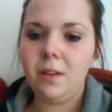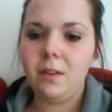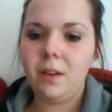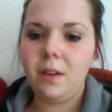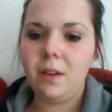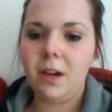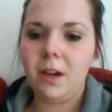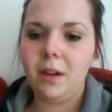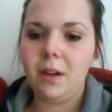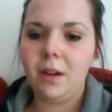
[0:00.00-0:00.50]

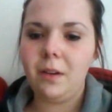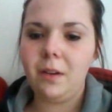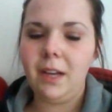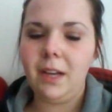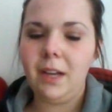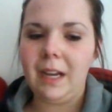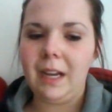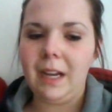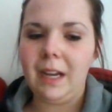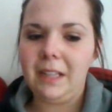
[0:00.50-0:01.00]
Uh,
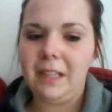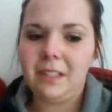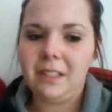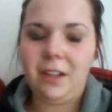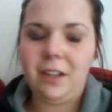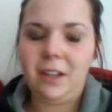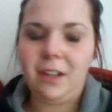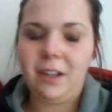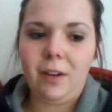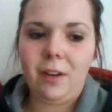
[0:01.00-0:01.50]
he has,
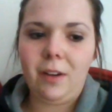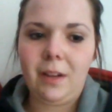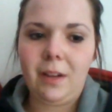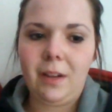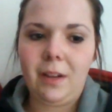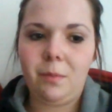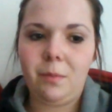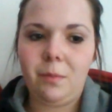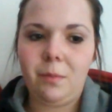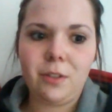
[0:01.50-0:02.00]
you know,
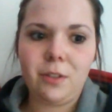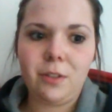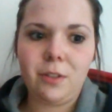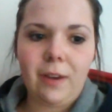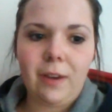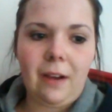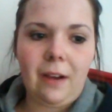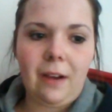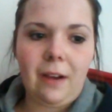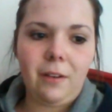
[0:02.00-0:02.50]
a personal
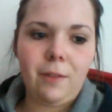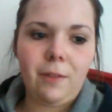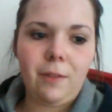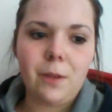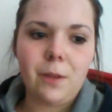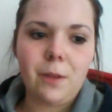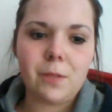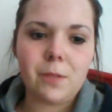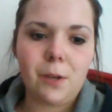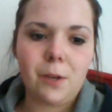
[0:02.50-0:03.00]
account of it.